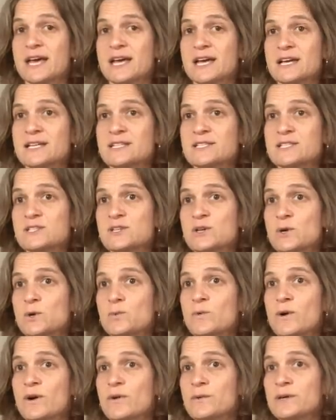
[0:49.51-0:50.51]
And
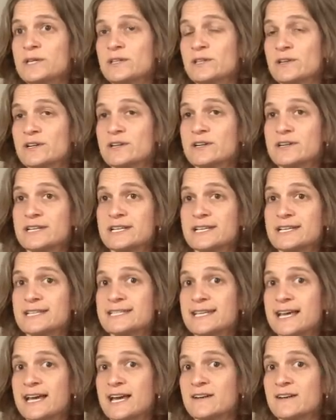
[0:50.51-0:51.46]
so, what we learned is